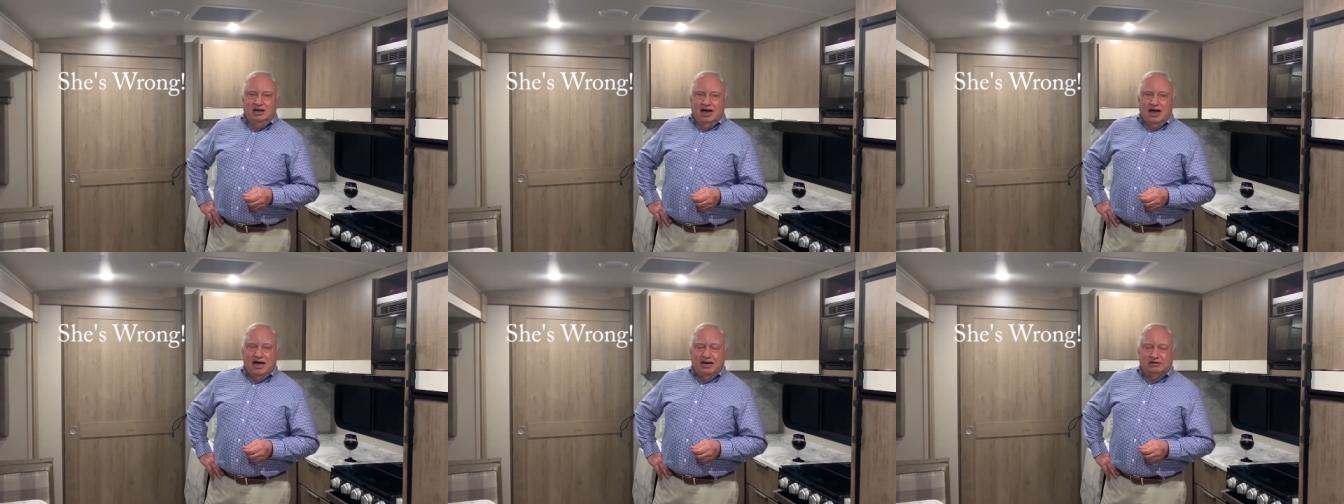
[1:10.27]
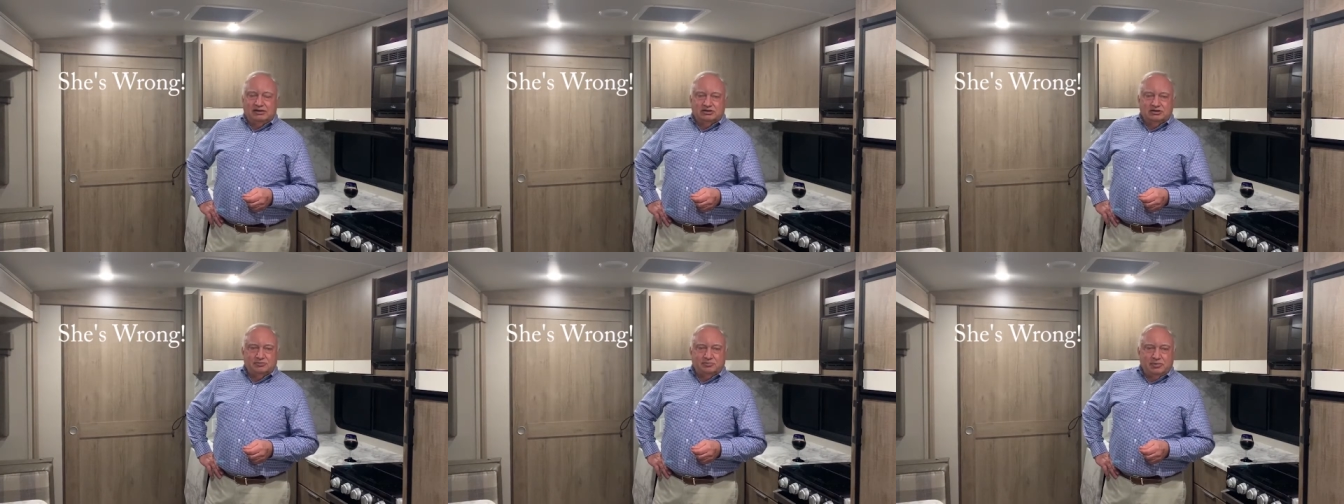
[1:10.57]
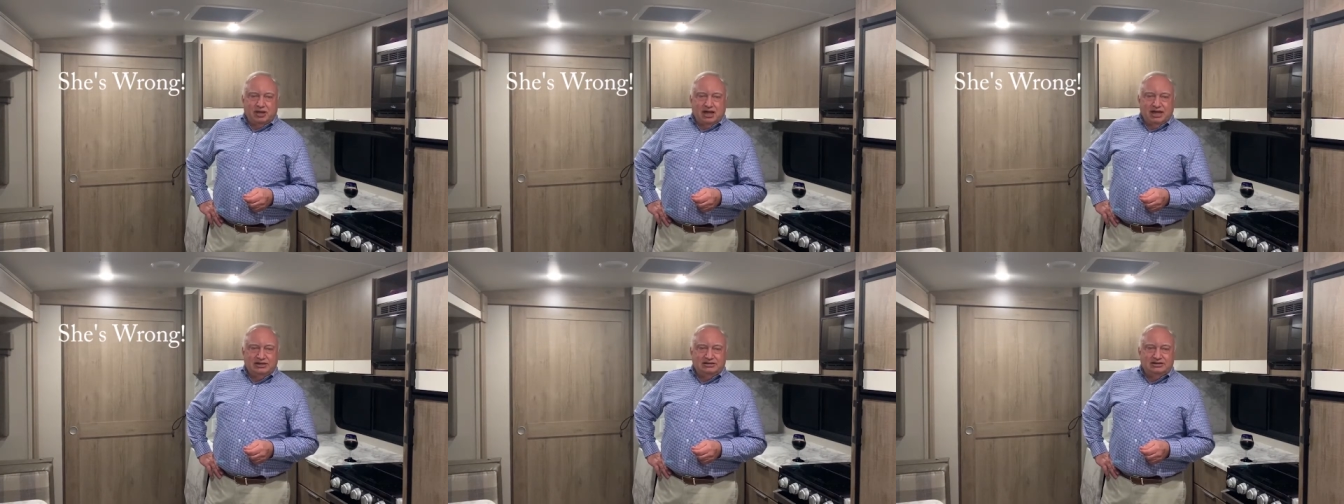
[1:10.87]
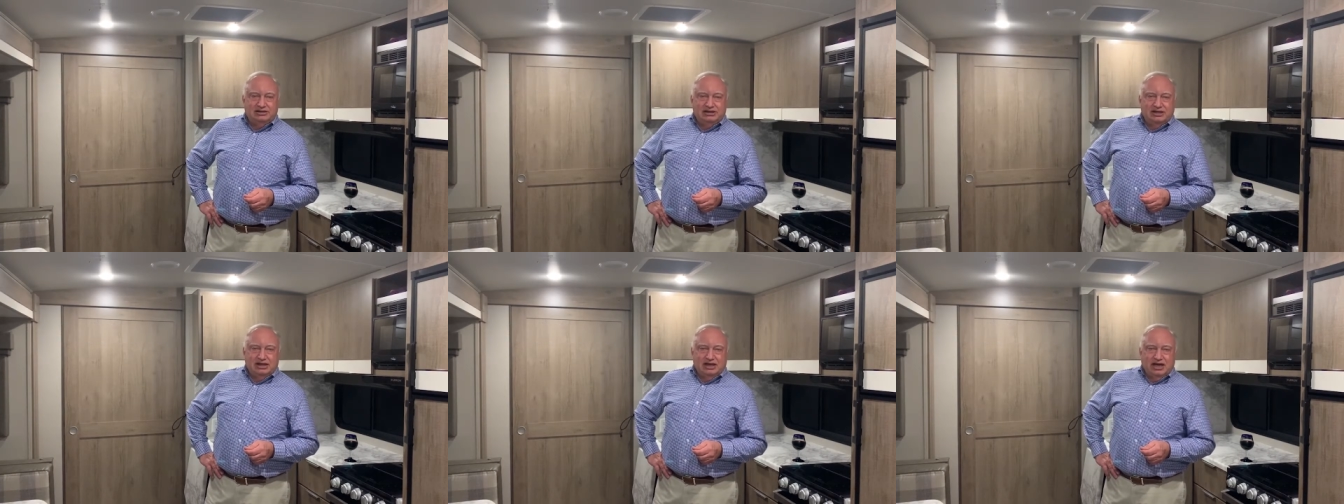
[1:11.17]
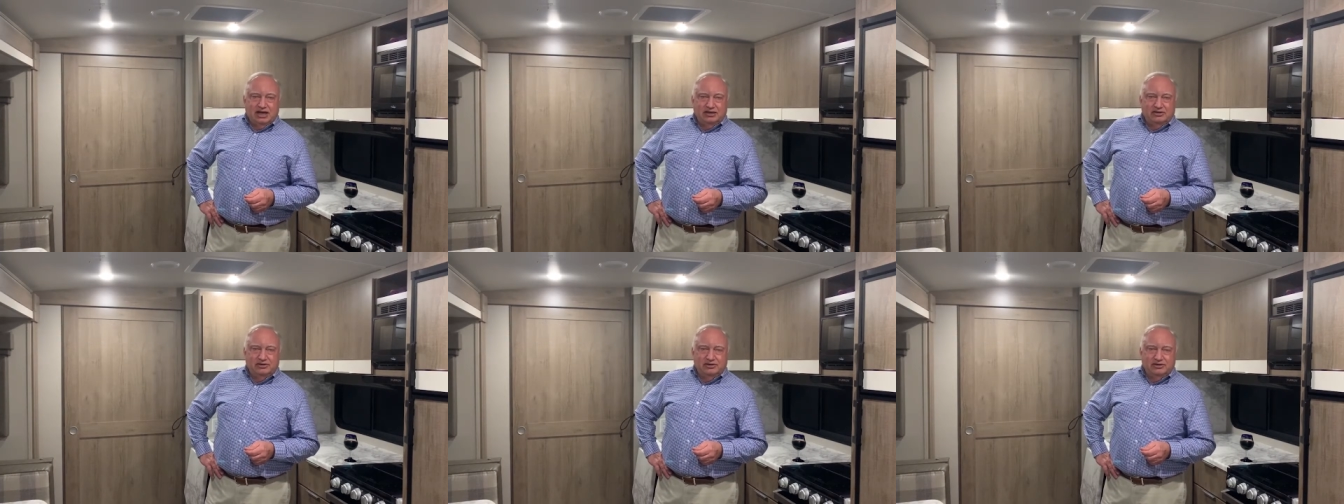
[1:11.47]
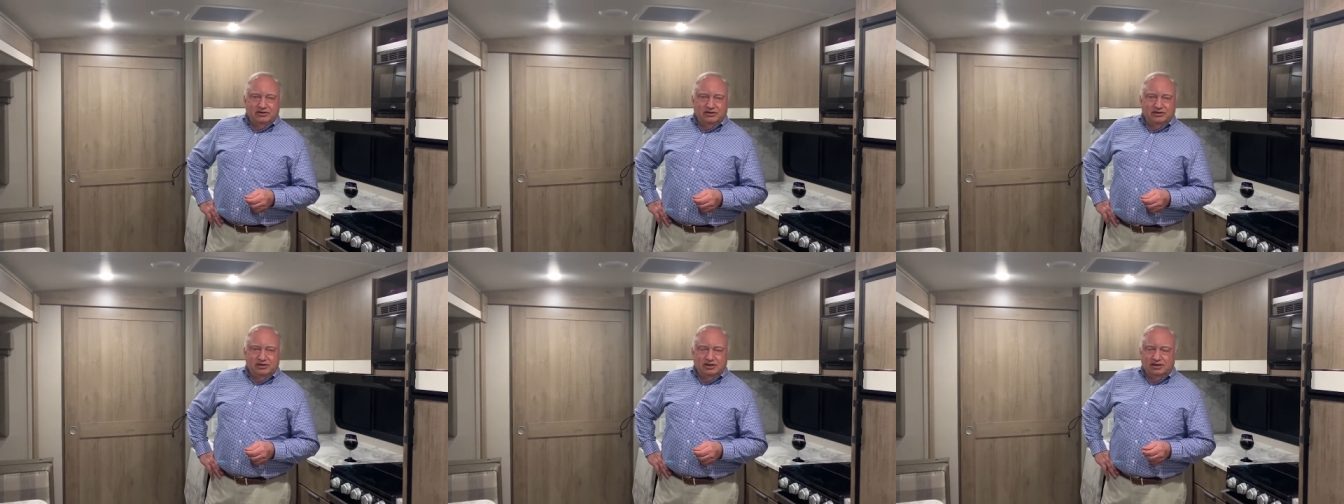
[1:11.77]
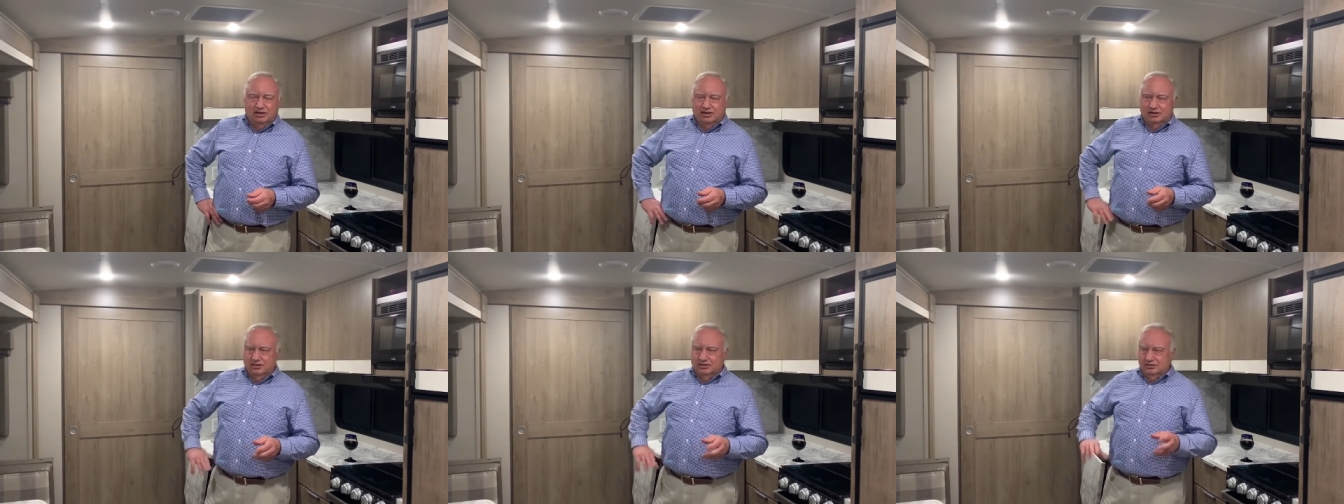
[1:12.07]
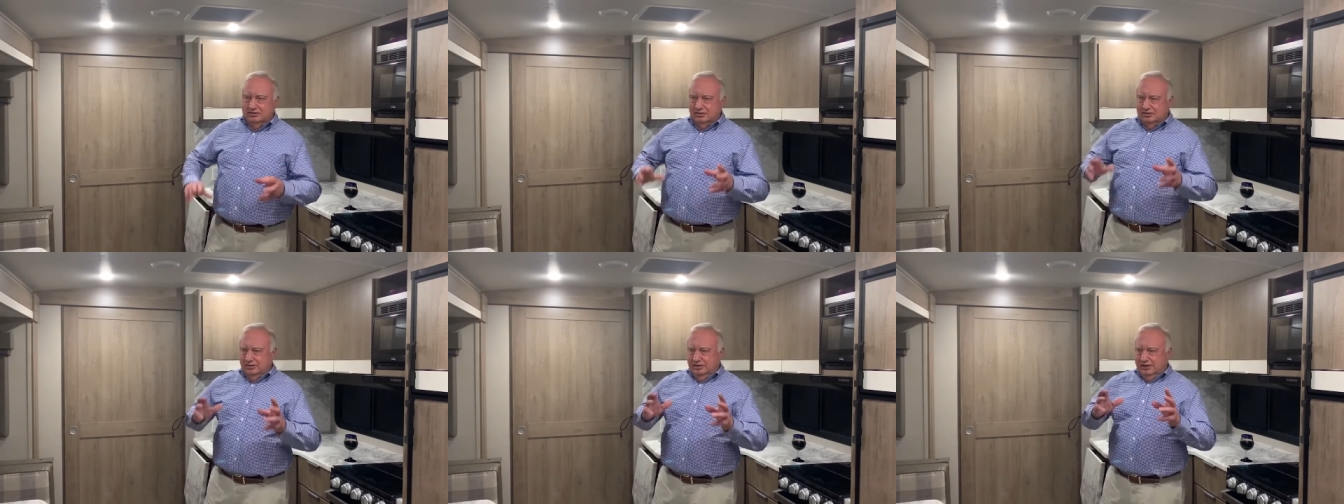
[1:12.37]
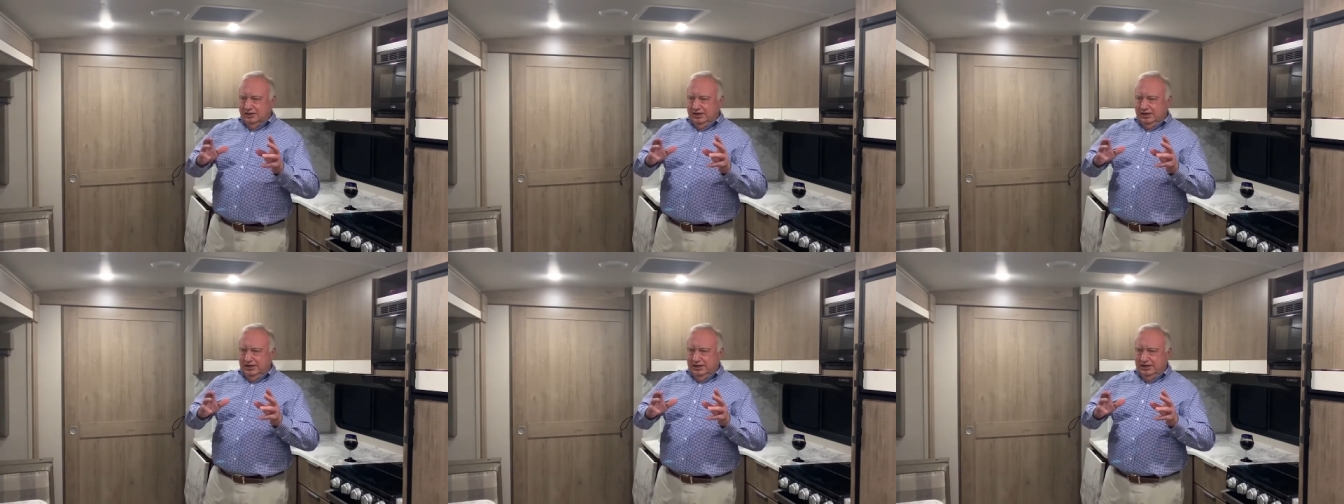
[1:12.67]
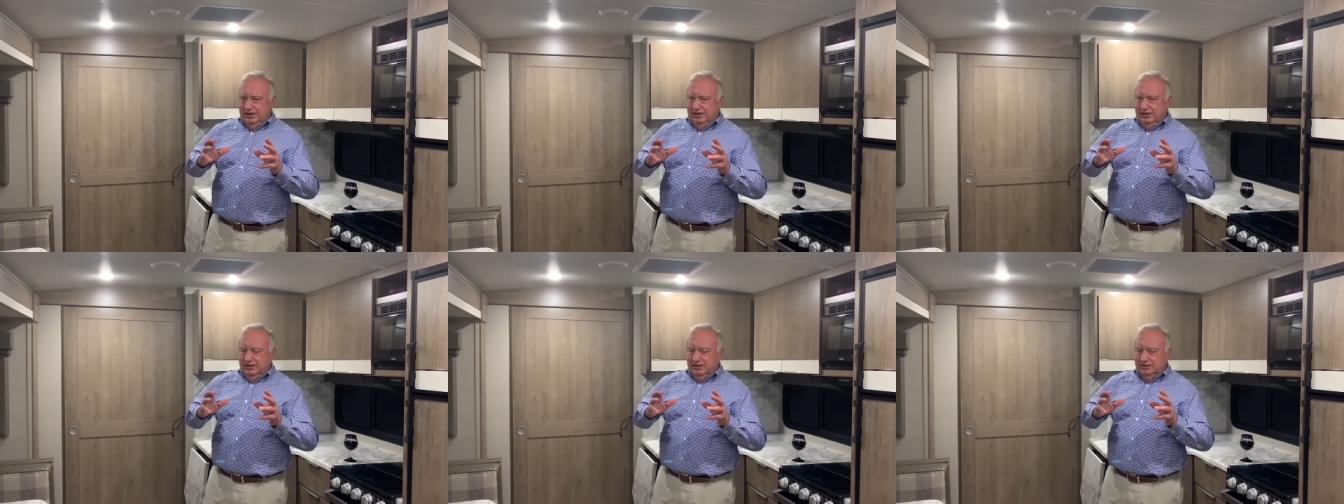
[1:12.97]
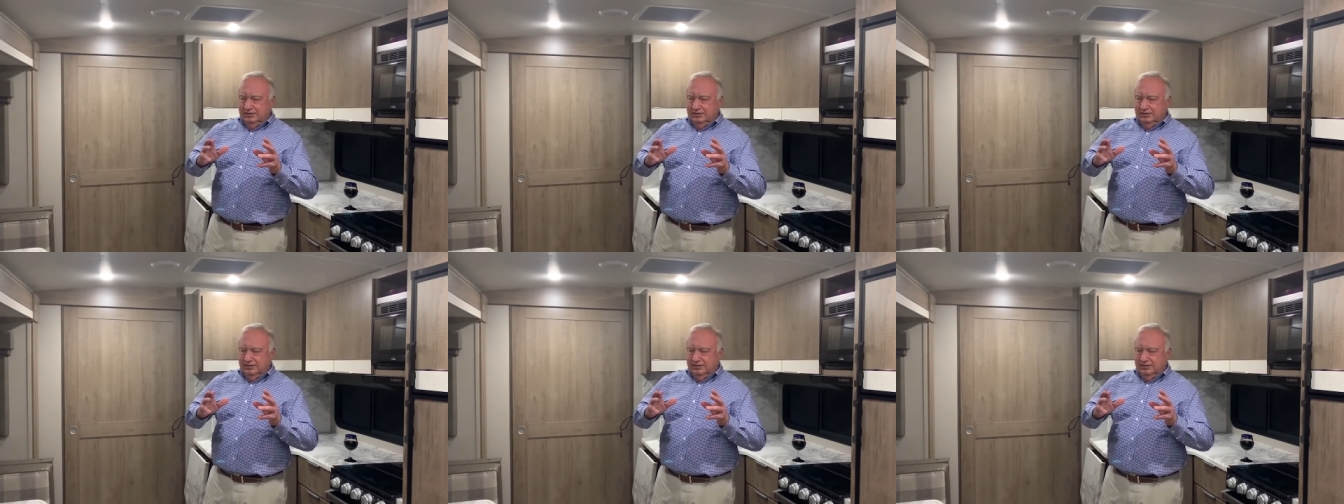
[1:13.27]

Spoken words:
how to splice together the